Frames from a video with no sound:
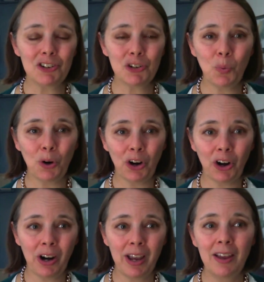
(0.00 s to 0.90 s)

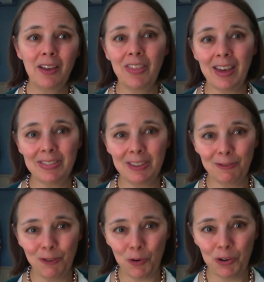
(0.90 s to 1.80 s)
sure that the
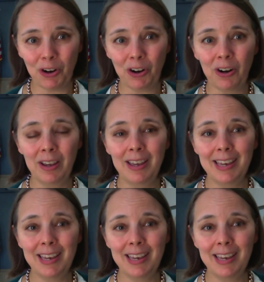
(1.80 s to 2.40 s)
voter